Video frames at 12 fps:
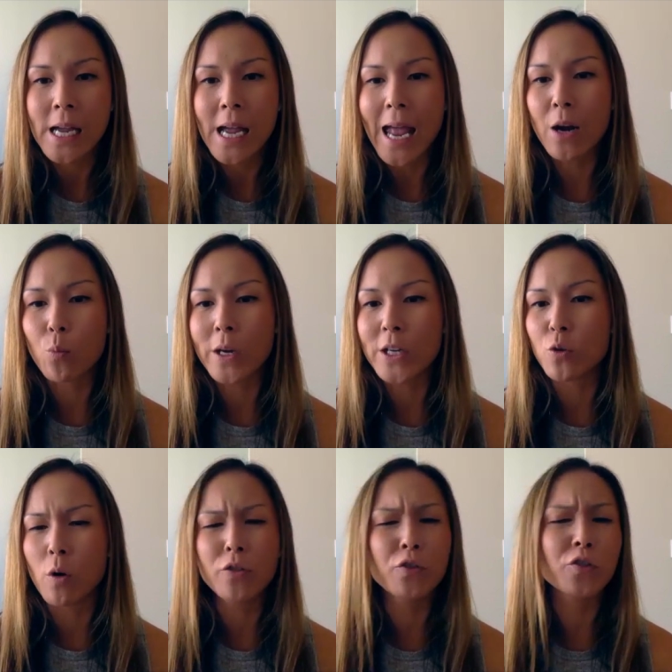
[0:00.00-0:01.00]
and we
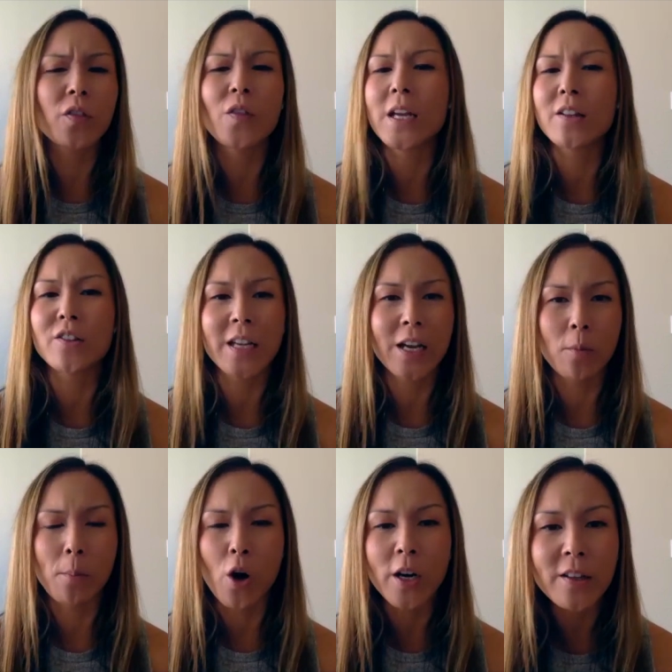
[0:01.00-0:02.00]
do all sorts of things to get
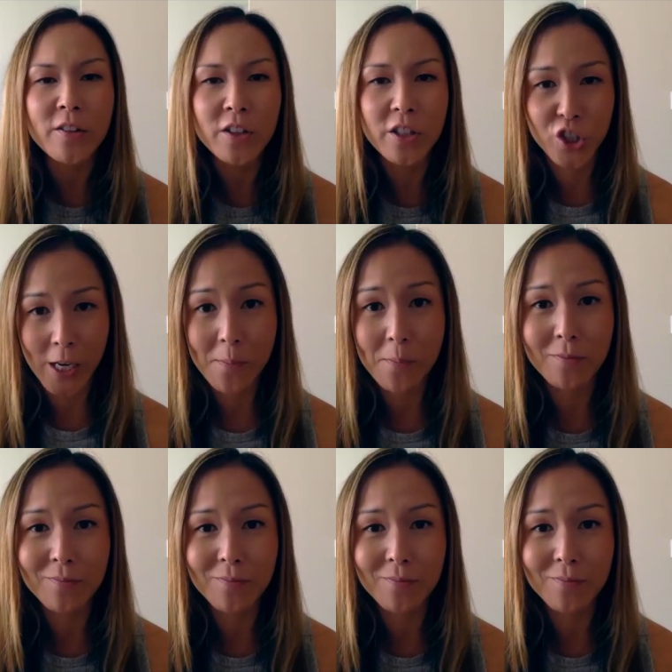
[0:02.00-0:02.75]
our bodies into shape.